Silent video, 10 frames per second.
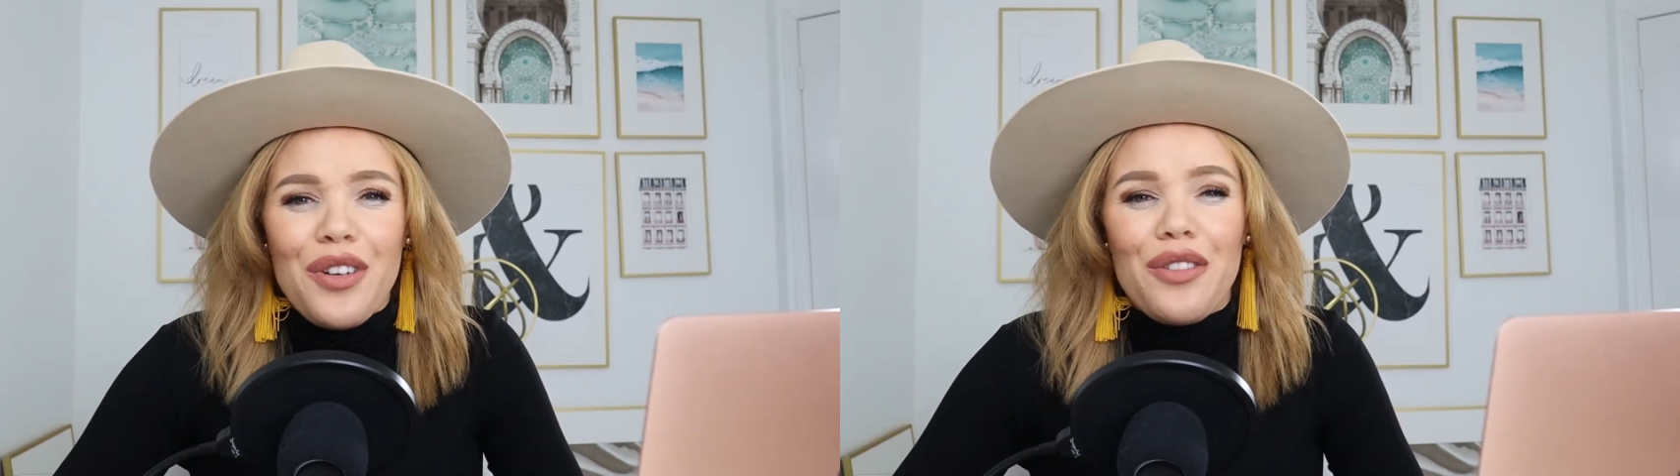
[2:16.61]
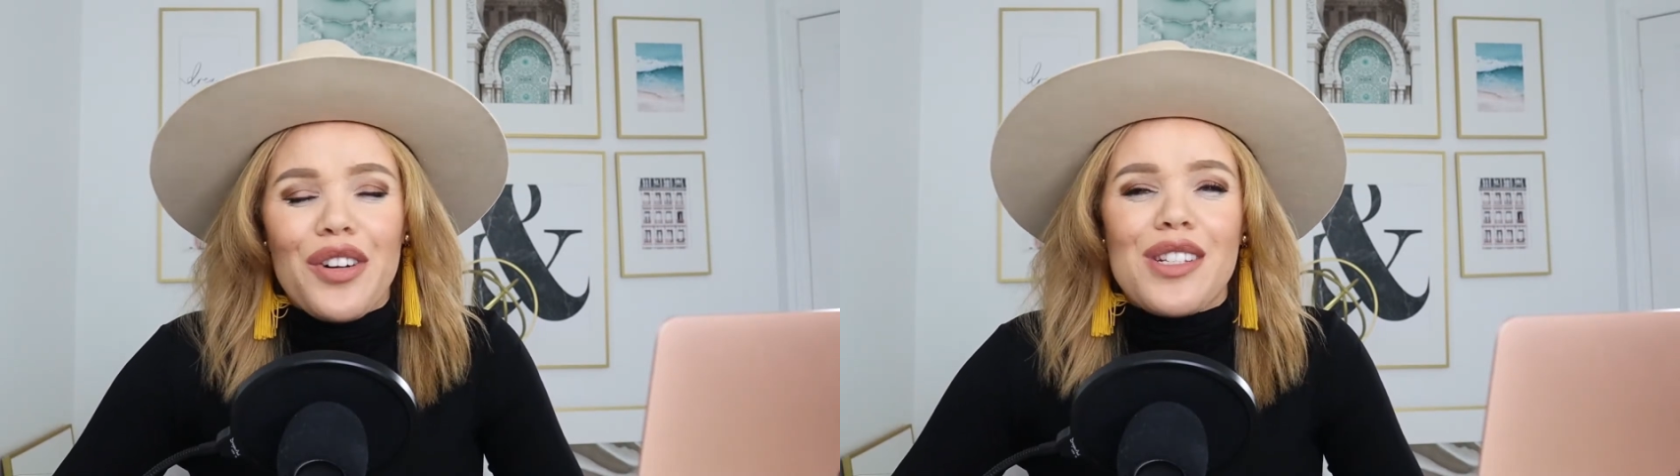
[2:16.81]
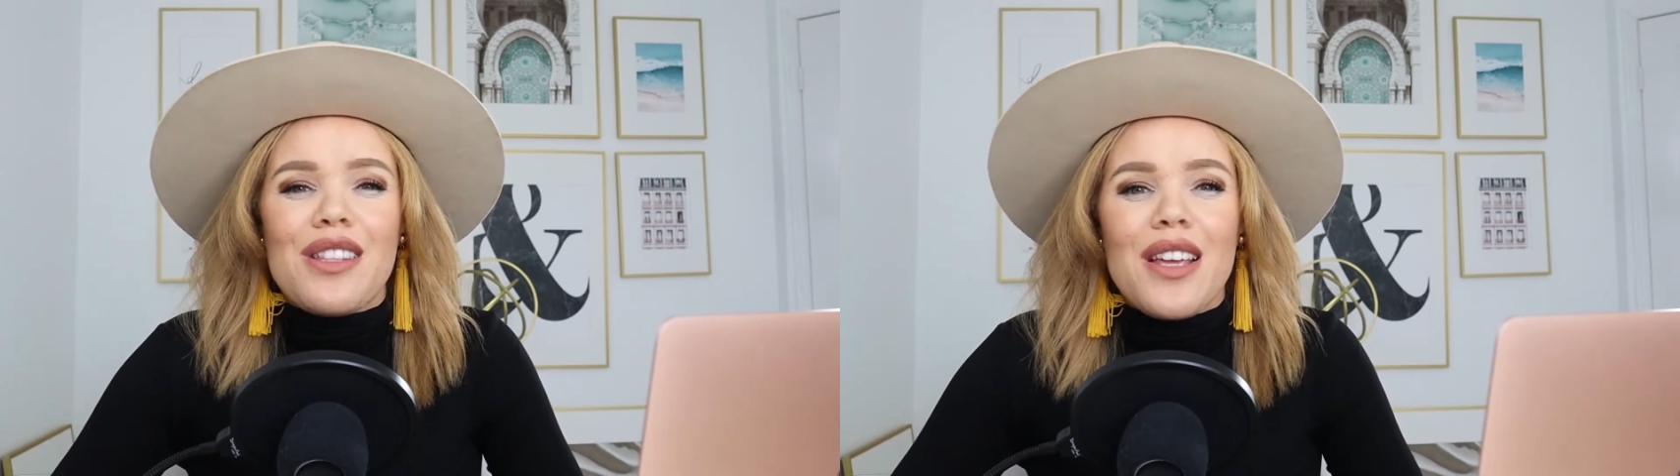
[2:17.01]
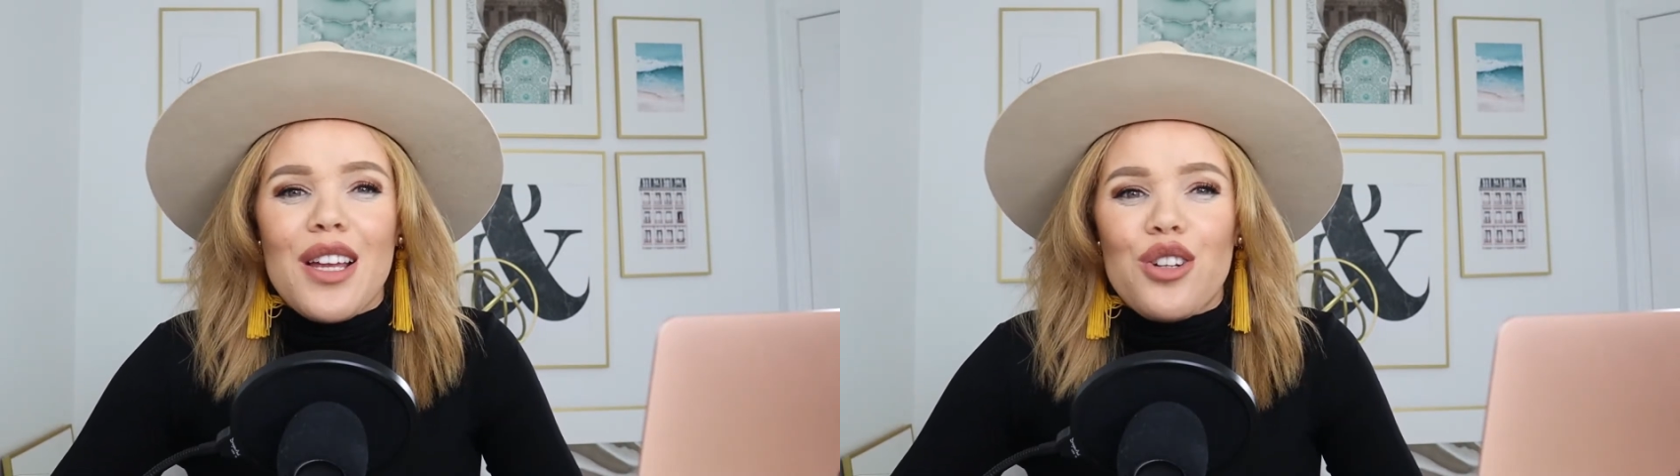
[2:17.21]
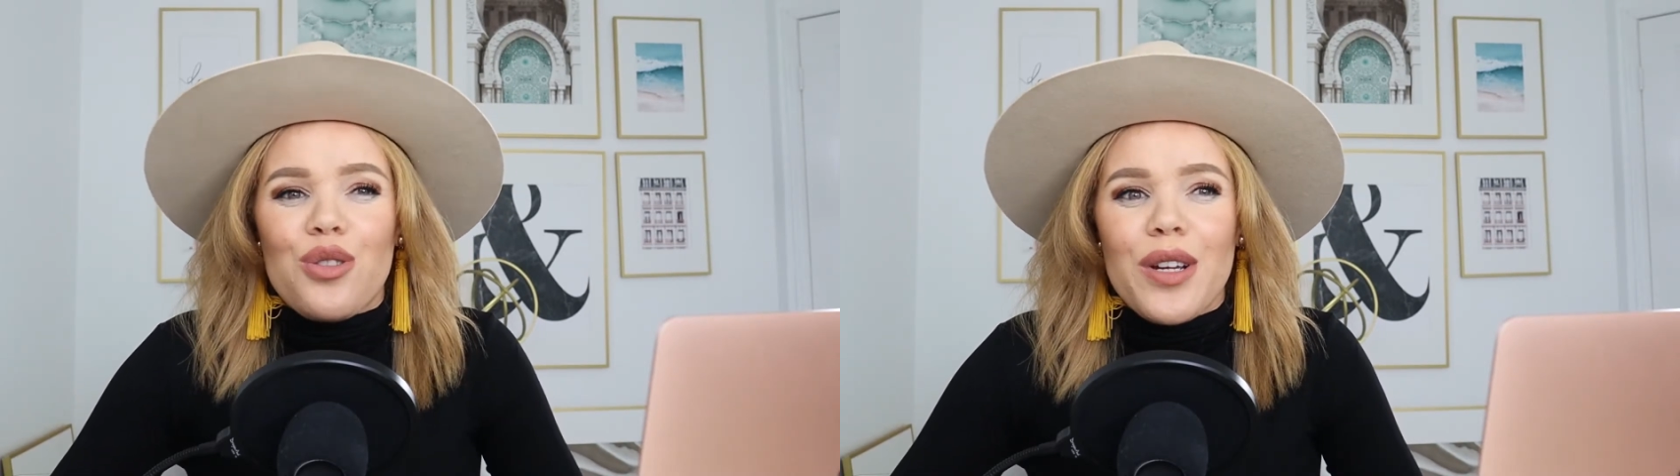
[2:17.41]
fun for us in the
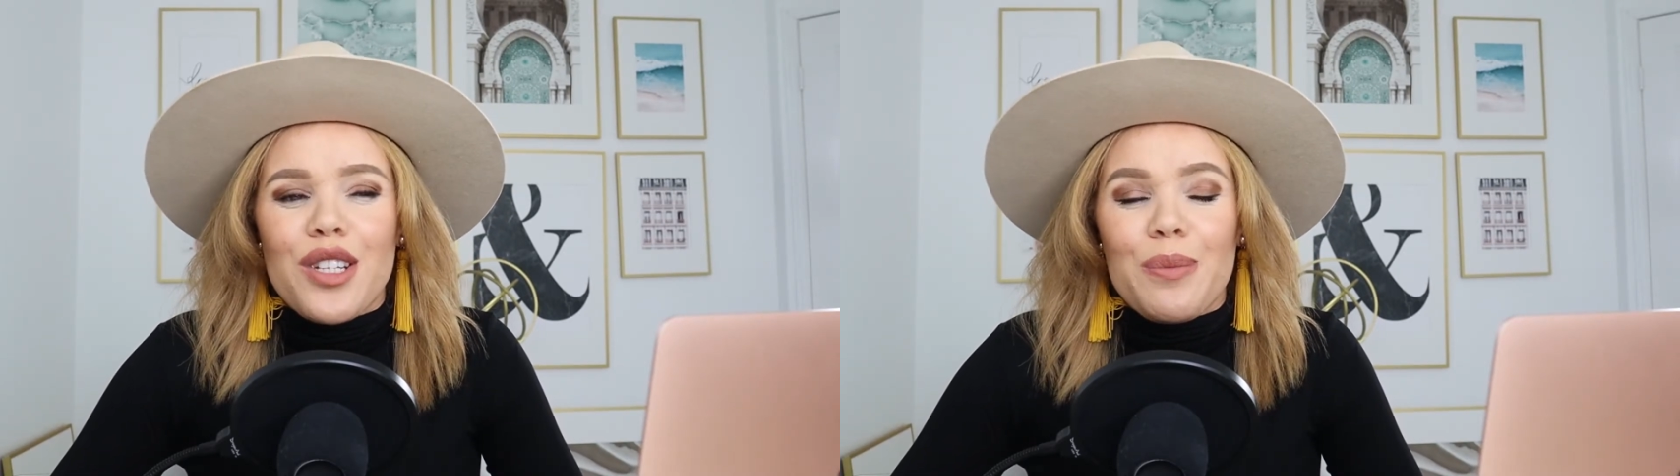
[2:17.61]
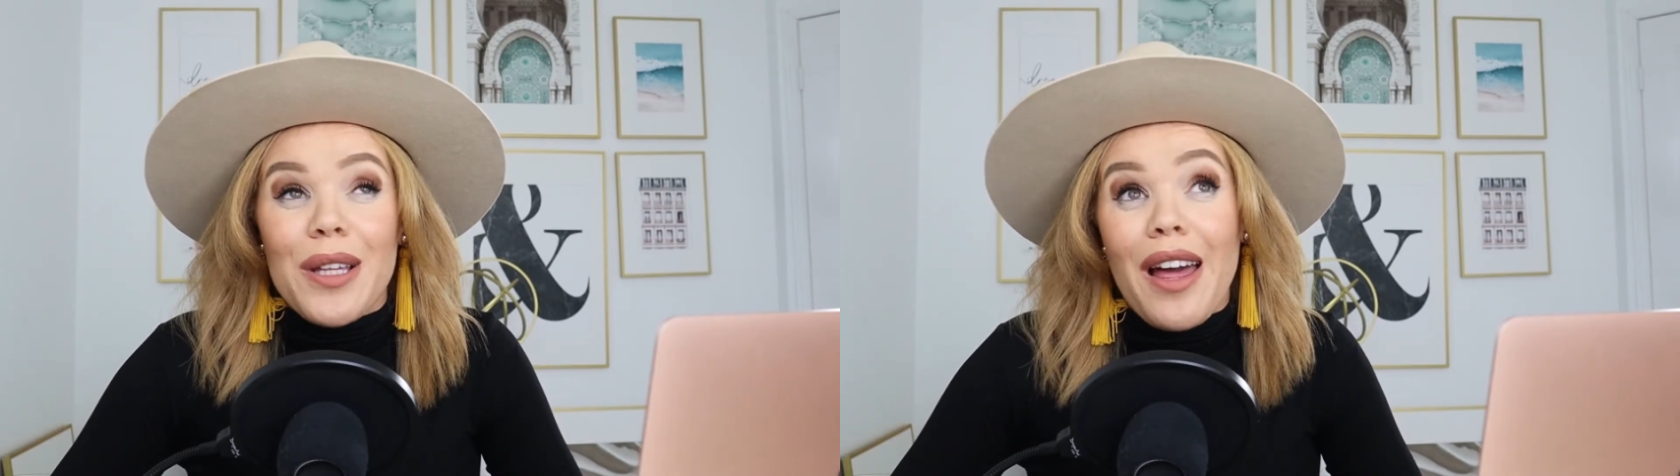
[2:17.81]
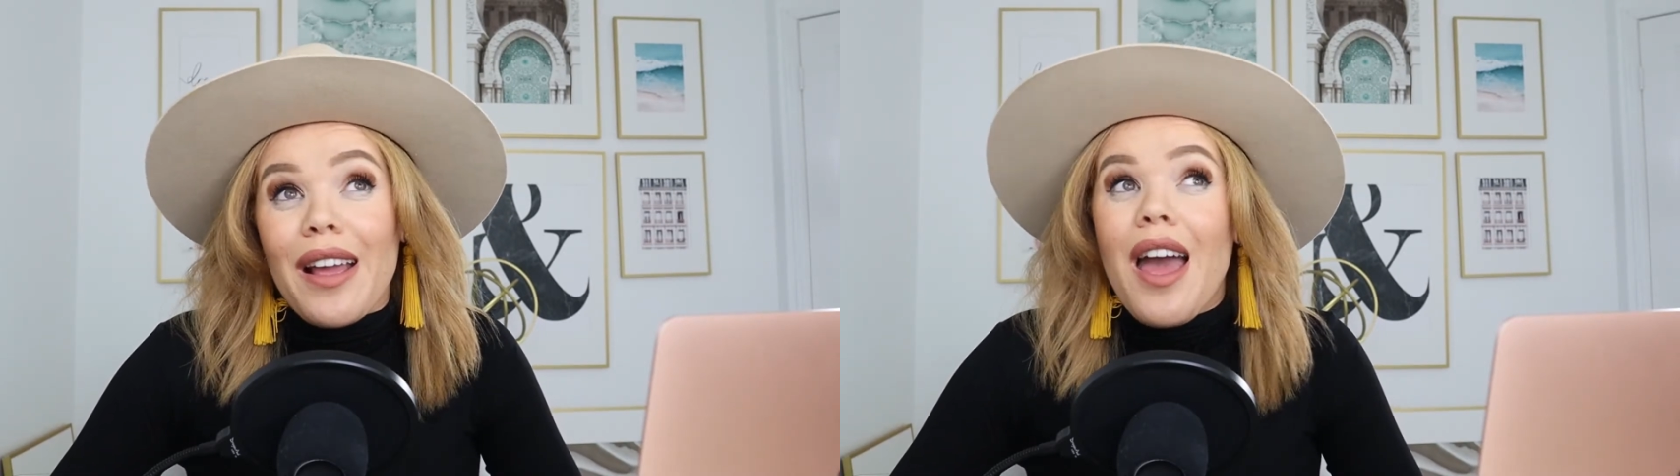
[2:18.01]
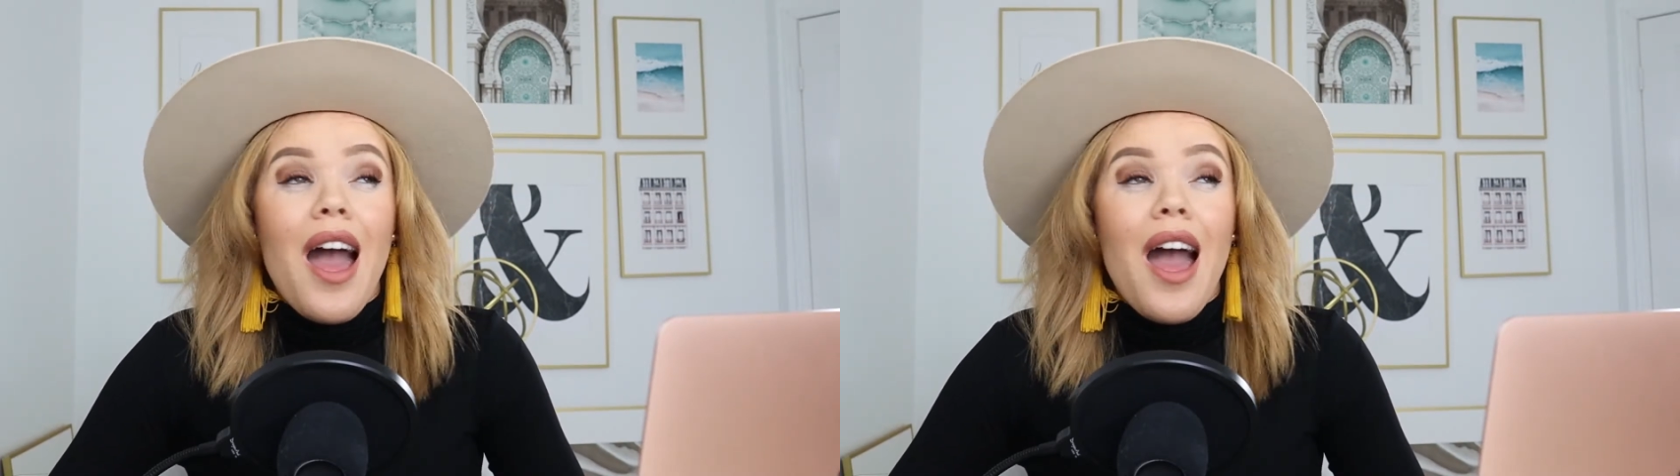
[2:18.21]
industry to be like,